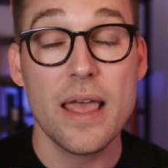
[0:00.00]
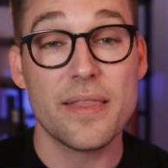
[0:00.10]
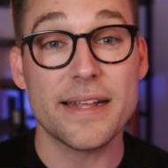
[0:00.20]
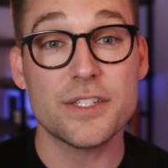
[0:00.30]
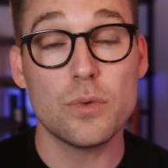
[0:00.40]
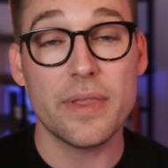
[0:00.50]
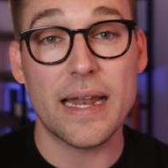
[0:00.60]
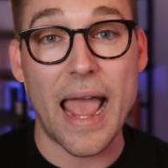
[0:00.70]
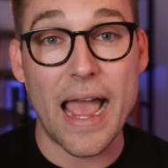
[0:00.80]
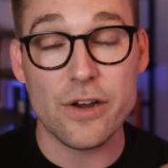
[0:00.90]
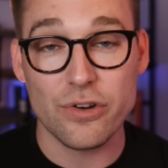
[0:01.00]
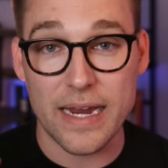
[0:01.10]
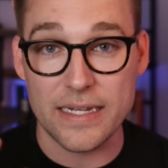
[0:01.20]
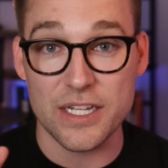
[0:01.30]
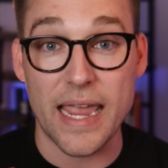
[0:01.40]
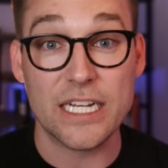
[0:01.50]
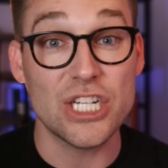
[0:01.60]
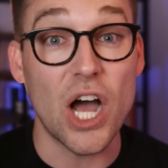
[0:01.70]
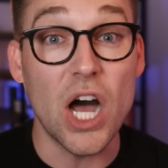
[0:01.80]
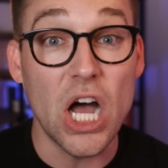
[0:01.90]
That's the one that aggregates a
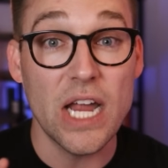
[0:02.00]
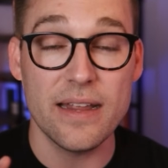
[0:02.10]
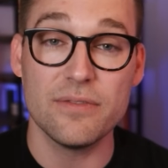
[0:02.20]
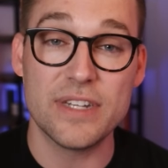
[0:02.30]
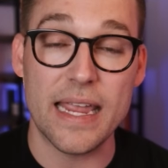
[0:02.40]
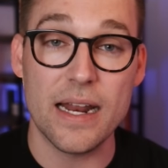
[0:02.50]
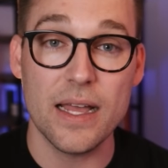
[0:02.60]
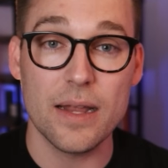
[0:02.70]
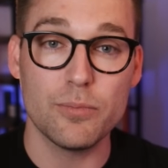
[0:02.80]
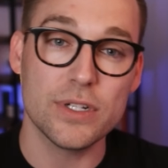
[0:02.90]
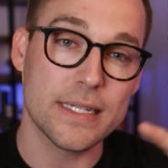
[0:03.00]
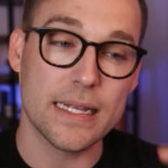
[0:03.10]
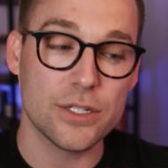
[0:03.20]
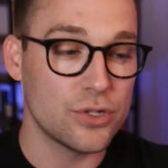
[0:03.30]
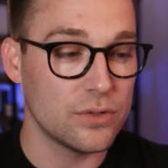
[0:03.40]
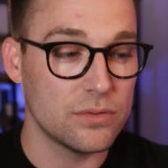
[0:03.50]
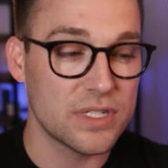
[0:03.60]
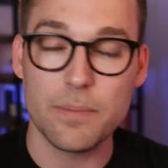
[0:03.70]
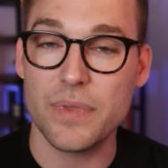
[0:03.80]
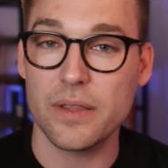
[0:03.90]
ton of data and puts it into
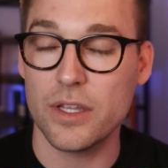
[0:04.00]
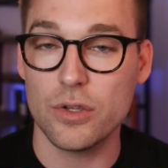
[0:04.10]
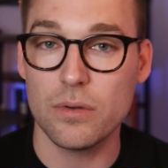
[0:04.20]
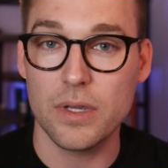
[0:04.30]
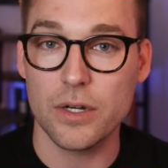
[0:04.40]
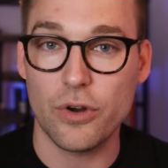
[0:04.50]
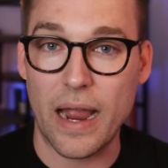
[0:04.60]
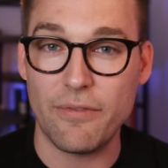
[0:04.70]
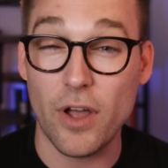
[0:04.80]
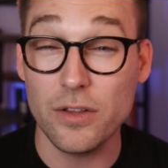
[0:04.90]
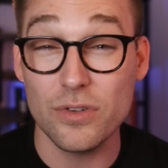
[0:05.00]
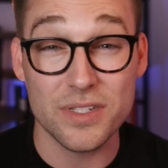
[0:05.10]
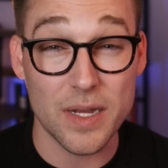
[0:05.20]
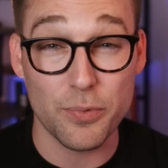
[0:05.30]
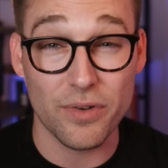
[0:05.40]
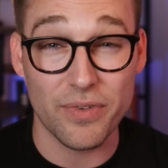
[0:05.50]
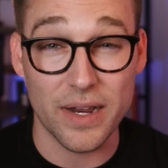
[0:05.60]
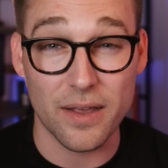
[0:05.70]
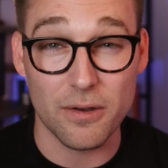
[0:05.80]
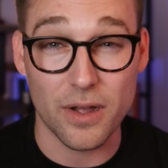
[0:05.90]
something that you can graph. I'll do a separate
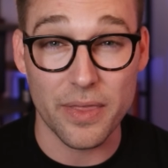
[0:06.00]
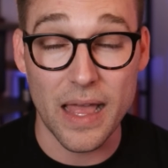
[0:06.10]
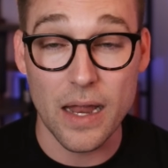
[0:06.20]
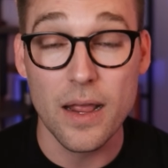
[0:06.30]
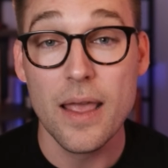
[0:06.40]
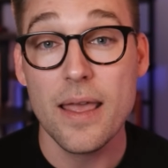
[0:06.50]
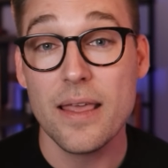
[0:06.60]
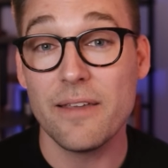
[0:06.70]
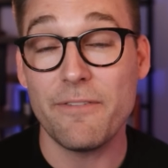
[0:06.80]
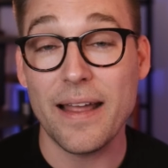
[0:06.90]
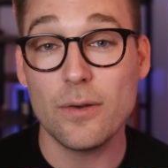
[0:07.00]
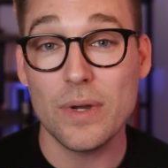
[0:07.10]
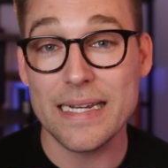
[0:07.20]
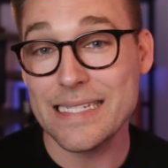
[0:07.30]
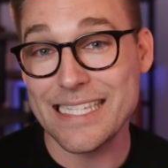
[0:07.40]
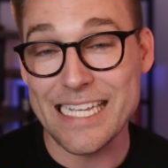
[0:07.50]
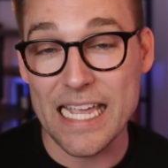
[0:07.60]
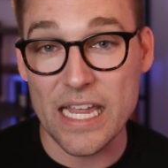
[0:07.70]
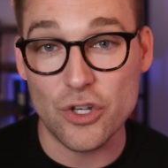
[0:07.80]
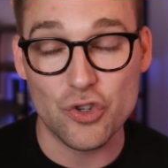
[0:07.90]
video on that. The final one is the
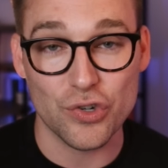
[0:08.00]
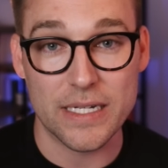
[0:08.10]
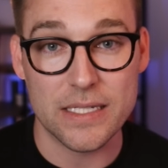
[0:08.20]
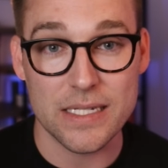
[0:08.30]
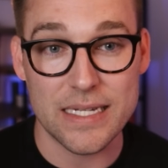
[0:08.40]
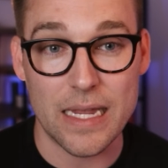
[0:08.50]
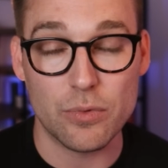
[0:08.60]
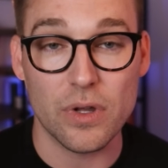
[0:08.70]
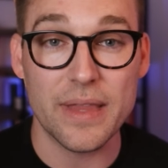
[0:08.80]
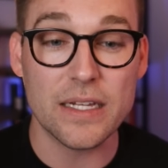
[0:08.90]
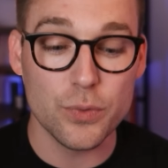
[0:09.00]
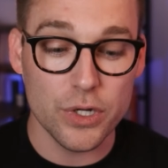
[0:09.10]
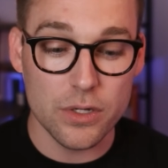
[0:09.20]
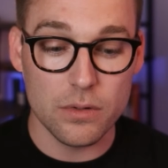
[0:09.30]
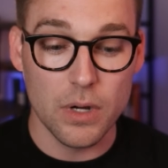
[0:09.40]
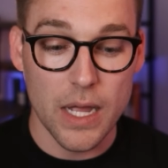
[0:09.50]
entries table, and that's where you